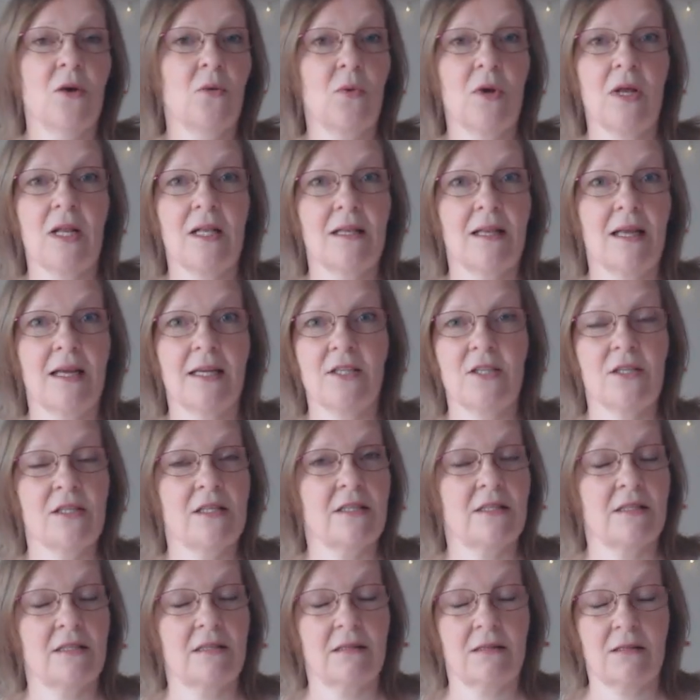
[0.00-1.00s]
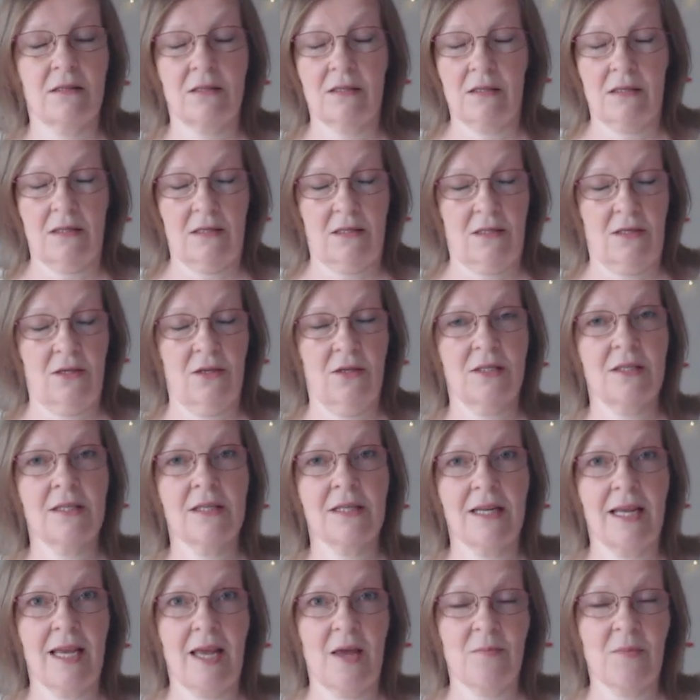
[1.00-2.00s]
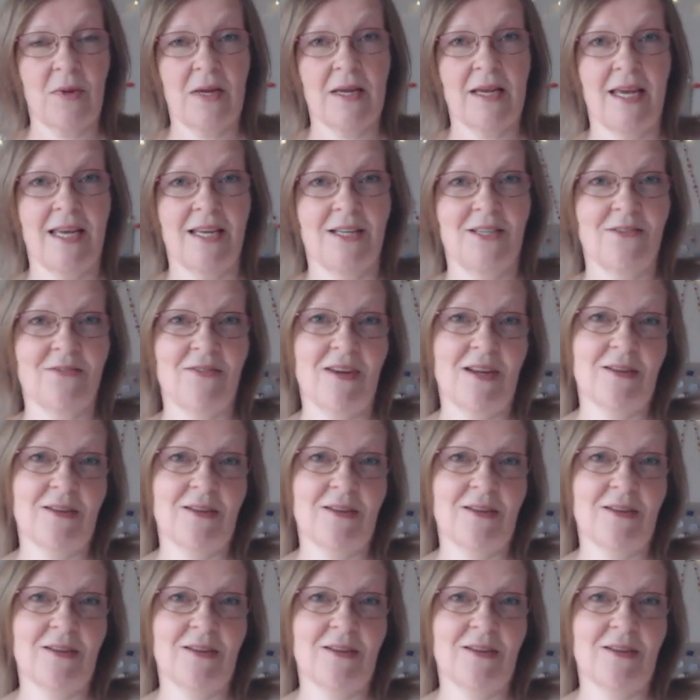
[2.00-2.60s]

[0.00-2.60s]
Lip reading: well, I just couldn't get my head